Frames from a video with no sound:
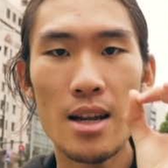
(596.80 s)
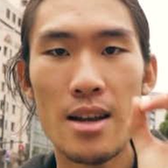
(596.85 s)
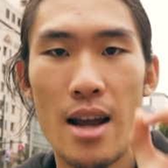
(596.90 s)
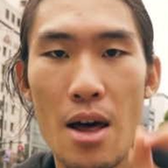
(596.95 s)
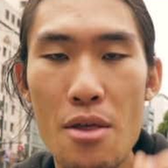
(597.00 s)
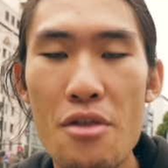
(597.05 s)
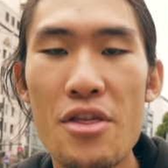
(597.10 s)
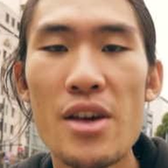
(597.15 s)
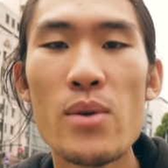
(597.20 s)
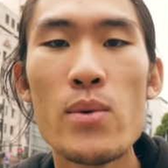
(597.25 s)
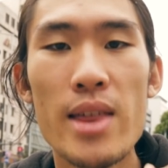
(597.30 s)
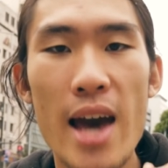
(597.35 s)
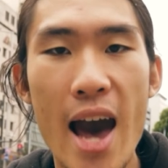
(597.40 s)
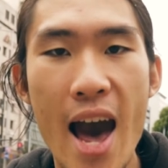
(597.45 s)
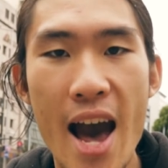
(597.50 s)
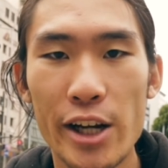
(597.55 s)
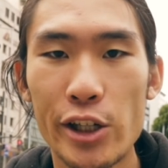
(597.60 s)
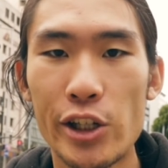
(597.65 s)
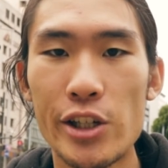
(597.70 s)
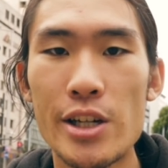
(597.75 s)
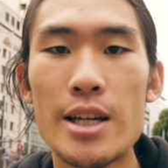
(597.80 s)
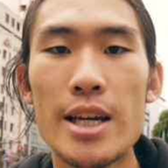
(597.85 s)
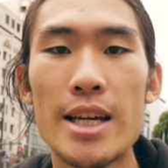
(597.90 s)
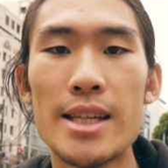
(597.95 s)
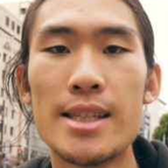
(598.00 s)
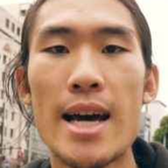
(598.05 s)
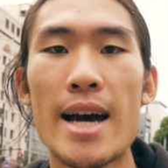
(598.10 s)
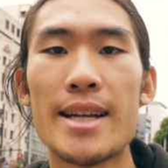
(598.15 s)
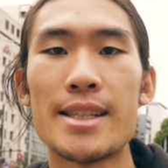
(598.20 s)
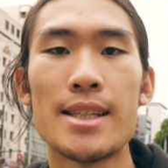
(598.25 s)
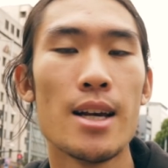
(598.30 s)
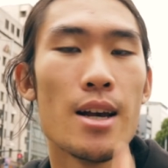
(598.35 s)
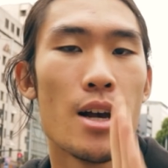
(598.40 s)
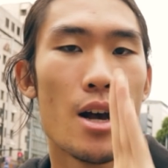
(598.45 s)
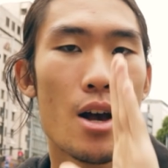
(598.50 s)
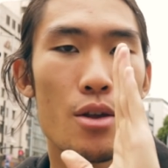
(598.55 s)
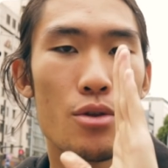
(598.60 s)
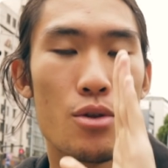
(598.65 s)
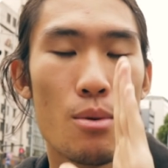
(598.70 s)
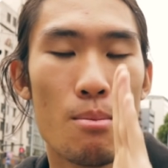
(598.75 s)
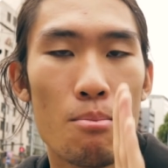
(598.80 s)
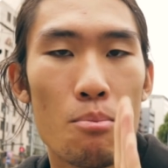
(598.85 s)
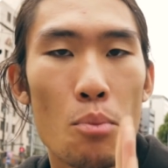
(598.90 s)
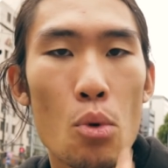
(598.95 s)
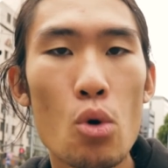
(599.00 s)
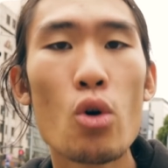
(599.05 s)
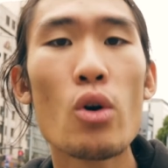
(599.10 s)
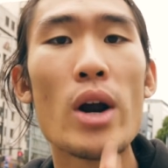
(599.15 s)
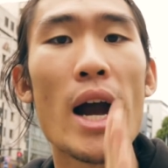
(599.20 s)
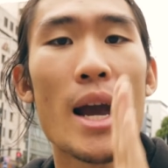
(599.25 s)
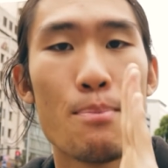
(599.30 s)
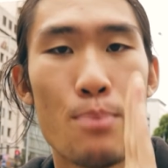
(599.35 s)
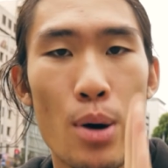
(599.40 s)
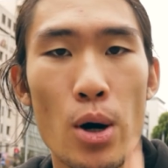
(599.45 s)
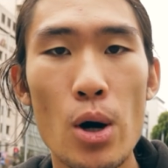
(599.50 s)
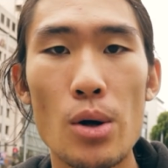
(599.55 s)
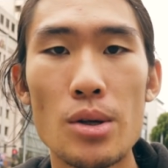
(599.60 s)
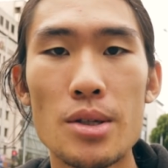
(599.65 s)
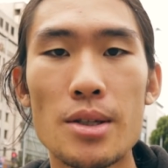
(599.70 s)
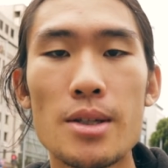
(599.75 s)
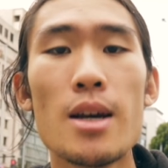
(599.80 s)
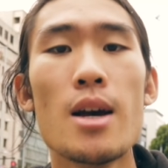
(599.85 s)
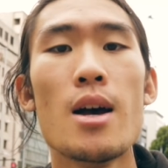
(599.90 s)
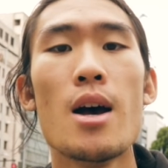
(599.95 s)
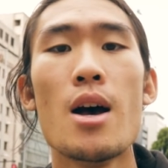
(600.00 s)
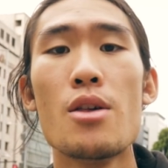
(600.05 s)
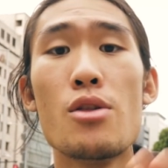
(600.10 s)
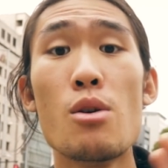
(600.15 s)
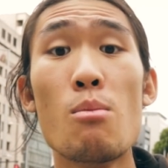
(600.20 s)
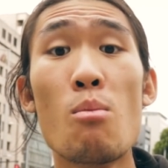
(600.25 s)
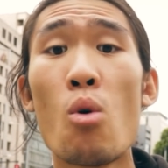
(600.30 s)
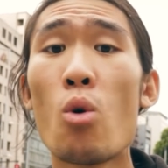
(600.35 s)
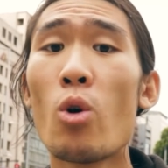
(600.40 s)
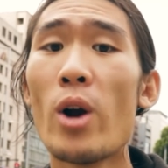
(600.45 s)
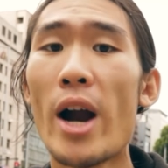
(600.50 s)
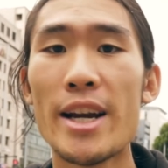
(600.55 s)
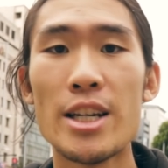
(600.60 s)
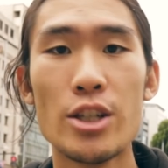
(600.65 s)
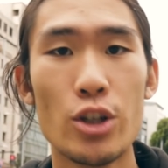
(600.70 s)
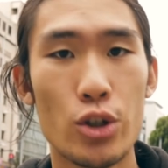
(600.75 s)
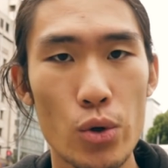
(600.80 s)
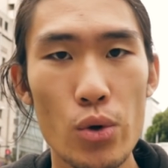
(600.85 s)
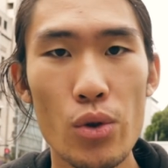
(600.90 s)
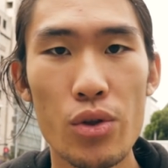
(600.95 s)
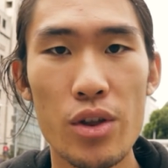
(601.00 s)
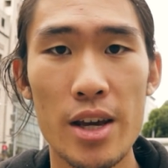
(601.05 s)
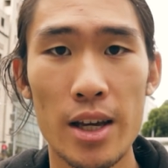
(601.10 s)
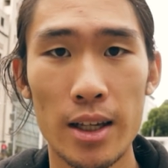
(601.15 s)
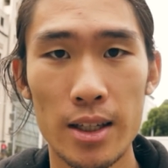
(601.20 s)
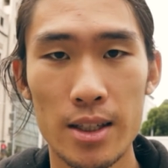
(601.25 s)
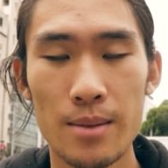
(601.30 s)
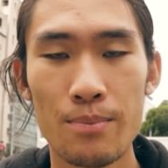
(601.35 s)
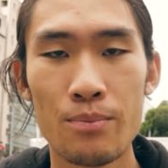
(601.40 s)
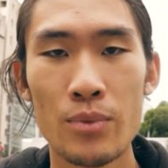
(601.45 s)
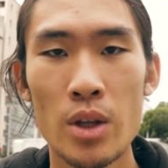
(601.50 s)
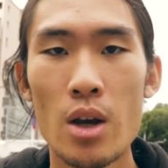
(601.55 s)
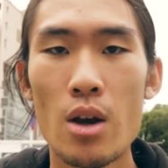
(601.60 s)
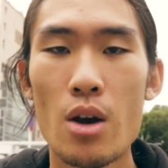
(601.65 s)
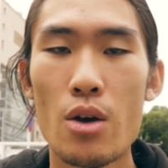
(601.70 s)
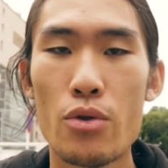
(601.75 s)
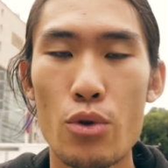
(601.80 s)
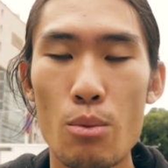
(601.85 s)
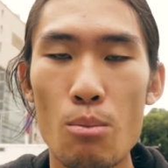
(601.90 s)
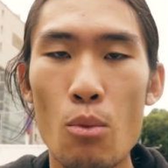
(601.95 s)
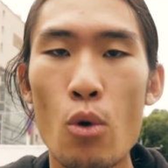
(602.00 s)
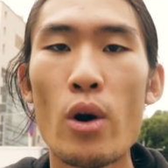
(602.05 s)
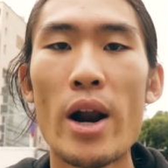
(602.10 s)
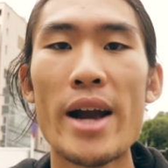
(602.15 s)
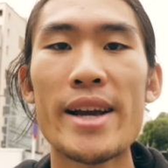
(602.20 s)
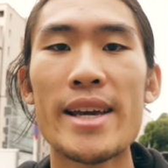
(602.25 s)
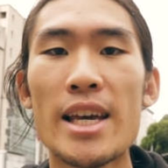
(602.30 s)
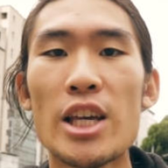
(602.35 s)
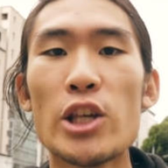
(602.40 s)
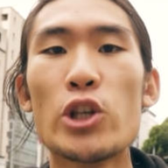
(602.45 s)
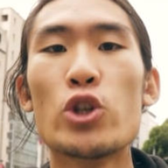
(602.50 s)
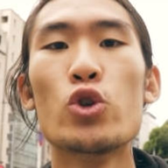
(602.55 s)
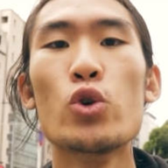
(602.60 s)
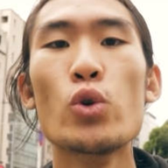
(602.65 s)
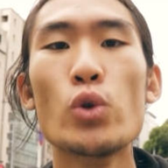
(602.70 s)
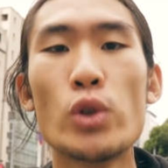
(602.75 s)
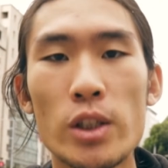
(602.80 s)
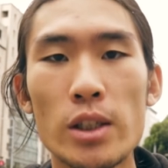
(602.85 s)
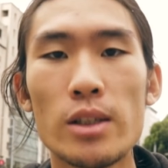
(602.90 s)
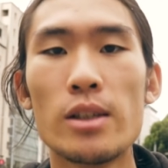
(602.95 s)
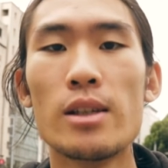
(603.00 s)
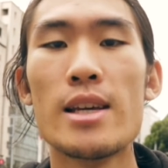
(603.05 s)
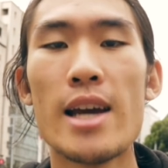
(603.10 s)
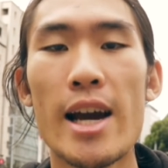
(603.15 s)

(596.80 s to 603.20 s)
Now the thing with action is that the more I post, the more I do things, the more I get used to